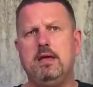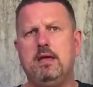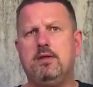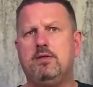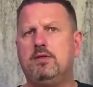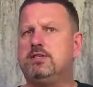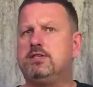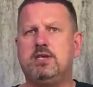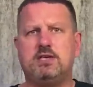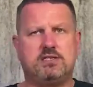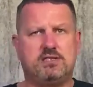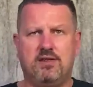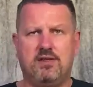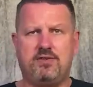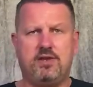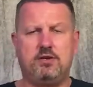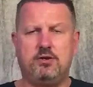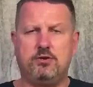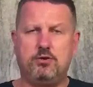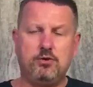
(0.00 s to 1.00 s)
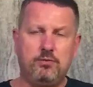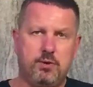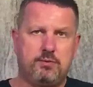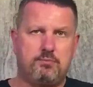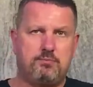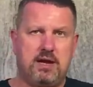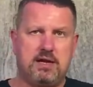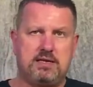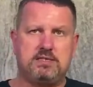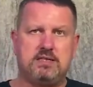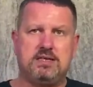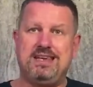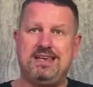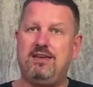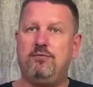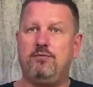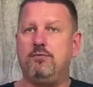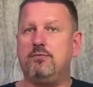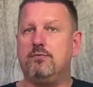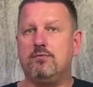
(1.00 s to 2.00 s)
This has nothing to do with Brexit.
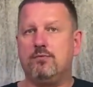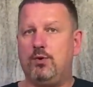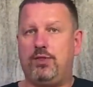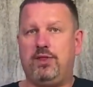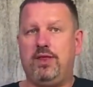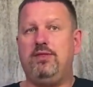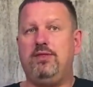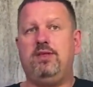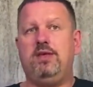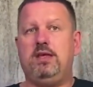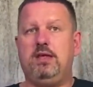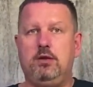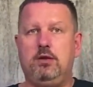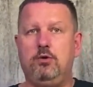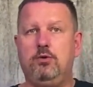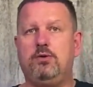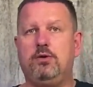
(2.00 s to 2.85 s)
Even within the EU,